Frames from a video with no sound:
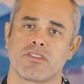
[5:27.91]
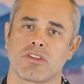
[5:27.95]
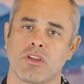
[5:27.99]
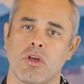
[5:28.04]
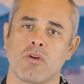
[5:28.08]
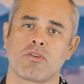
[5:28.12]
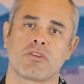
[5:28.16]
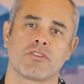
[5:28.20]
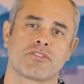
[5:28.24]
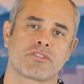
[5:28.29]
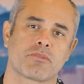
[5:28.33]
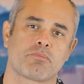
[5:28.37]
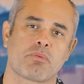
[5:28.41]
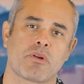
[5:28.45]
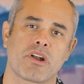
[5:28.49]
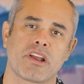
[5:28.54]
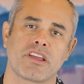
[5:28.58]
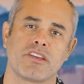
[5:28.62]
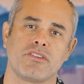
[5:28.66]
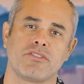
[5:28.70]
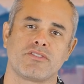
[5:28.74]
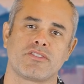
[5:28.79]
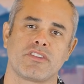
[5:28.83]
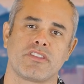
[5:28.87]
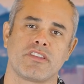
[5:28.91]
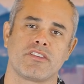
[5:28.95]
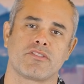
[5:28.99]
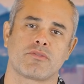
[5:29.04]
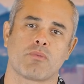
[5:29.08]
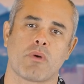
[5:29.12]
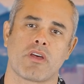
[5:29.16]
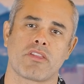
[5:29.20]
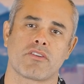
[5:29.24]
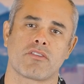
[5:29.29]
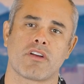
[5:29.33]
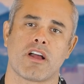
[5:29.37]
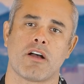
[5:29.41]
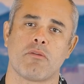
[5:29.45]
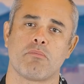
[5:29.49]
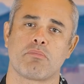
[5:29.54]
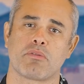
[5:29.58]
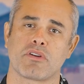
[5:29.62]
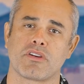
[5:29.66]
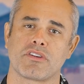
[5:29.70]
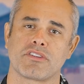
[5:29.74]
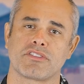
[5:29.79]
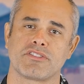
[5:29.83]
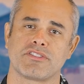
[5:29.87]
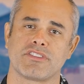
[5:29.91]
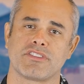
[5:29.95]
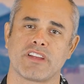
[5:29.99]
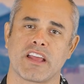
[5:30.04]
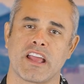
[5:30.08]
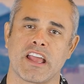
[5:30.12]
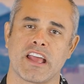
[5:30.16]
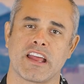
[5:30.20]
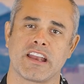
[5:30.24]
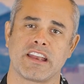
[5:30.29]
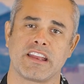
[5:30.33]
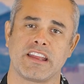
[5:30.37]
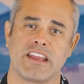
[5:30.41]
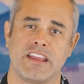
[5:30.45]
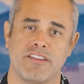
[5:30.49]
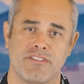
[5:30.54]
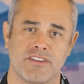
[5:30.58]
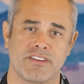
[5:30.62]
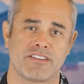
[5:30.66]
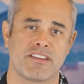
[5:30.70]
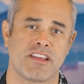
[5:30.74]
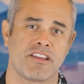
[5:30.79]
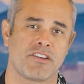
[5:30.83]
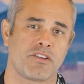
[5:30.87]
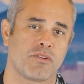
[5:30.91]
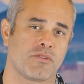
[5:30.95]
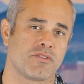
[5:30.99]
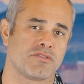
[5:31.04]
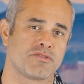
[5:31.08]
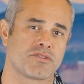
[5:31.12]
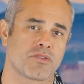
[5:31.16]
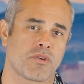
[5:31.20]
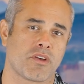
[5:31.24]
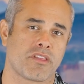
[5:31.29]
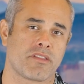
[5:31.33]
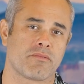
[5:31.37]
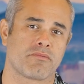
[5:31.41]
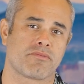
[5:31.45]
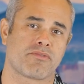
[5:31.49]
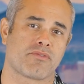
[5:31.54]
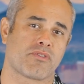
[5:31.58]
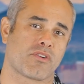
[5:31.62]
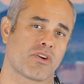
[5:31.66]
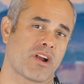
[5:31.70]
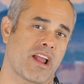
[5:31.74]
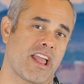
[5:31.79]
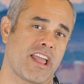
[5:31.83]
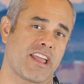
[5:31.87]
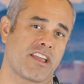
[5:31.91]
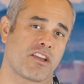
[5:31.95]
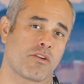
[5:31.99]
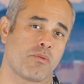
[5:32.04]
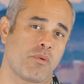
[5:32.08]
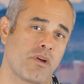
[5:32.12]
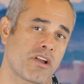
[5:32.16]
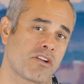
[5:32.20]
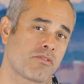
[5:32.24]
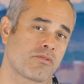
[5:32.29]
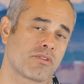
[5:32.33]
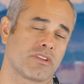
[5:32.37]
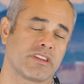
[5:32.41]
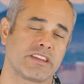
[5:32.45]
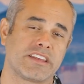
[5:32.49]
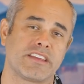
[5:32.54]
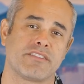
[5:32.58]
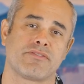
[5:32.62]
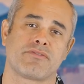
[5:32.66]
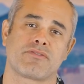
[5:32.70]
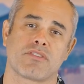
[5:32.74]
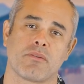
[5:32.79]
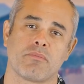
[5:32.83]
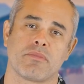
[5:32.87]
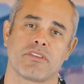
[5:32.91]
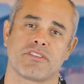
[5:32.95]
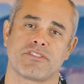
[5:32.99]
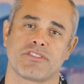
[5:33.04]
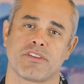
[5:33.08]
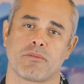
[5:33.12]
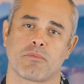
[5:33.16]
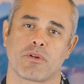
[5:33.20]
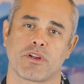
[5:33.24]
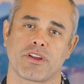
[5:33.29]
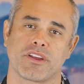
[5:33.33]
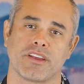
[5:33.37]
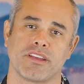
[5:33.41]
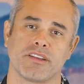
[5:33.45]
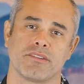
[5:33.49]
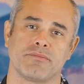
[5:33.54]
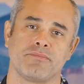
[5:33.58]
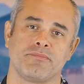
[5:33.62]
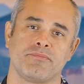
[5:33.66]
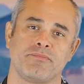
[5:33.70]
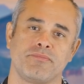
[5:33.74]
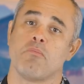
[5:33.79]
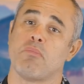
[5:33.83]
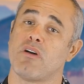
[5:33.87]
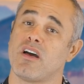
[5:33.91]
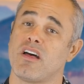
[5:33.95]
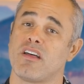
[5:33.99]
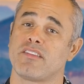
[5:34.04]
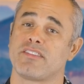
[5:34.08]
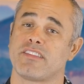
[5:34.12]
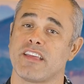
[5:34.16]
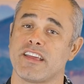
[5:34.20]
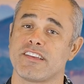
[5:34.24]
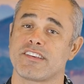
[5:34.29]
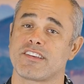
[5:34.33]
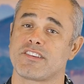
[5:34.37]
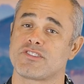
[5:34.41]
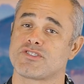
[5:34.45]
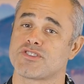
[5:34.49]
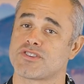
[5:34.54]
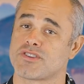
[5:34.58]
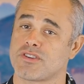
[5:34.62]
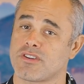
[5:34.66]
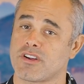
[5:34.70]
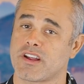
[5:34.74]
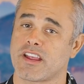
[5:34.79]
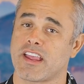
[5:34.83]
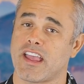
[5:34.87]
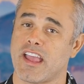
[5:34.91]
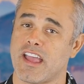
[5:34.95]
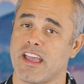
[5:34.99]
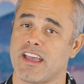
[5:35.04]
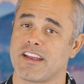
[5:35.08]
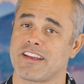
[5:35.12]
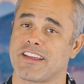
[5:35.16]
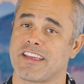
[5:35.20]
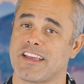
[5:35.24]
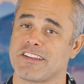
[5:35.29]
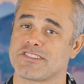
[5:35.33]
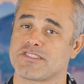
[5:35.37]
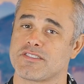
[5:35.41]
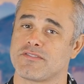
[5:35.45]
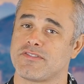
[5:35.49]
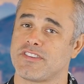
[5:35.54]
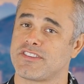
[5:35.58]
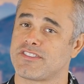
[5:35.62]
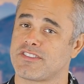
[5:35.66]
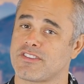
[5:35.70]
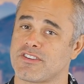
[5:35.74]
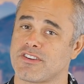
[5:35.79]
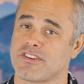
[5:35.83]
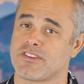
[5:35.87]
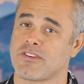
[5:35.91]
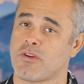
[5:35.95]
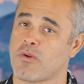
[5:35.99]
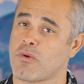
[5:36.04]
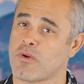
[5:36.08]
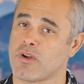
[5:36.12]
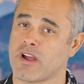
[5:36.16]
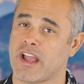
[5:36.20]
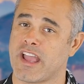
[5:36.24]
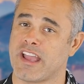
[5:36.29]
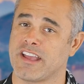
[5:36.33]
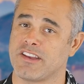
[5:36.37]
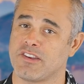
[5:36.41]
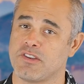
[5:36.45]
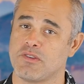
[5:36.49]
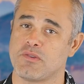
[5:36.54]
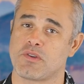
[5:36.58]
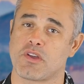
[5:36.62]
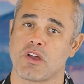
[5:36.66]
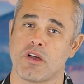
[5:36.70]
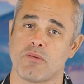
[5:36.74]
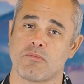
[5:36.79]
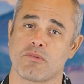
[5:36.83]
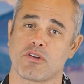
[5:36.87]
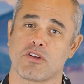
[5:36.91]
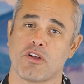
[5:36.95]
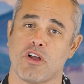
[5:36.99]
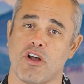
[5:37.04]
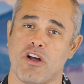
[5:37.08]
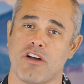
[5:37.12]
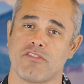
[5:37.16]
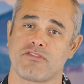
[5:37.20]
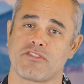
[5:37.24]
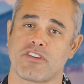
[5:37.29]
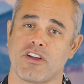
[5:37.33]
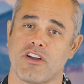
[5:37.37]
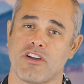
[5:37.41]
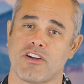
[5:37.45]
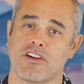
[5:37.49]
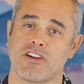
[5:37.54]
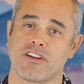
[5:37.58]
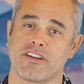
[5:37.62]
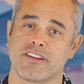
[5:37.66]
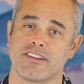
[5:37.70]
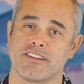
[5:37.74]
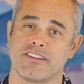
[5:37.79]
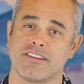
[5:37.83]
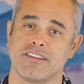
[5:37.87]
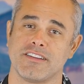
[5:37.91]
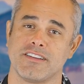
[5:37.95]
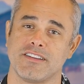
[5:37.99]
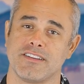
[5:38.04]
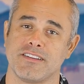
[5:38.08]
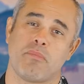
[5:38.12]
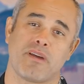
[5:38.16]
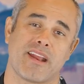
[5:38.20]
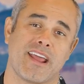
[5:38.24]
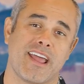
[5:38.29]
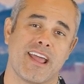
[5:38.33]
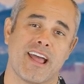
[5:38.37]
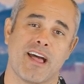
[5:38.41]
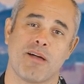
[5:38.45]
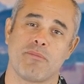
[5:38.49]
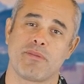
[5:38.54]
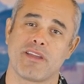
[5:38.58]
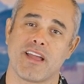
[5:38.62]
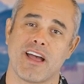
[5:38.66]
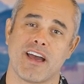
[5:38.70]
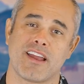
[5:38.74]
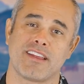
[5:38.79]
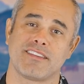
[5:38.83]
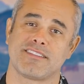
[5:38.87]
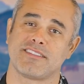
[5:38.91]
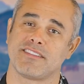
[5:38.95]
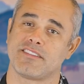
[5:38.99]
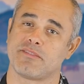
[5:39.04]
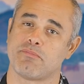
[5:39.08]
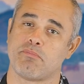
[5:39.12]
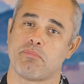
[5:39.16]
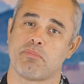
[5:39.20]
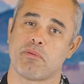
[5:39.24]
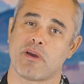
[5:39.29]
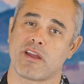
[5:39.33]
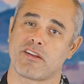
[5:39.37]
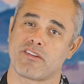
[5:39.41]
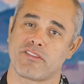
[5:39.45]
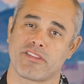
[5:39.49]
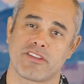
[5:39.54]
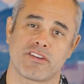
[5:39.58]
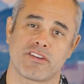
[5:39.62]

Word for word: The locals are pretty used to these weather outbursts and even tend to enjoy them for a quick relief from the summer heat. But they sure can catch a visitor or a newcomer off guard. But hey, I'll be honest, it's better